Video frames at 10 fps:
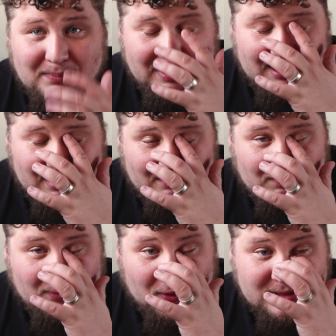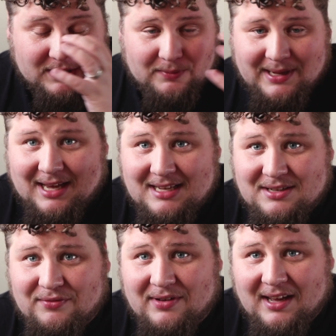but more so because
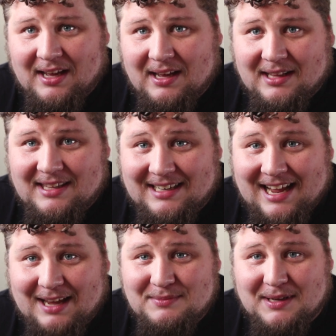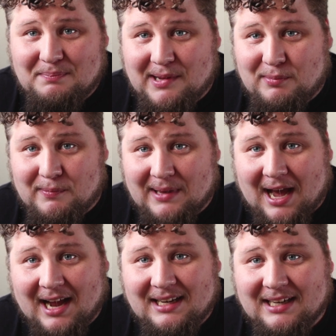of the names and people
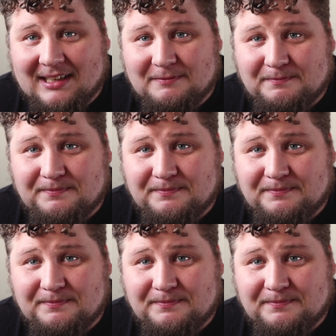behind it.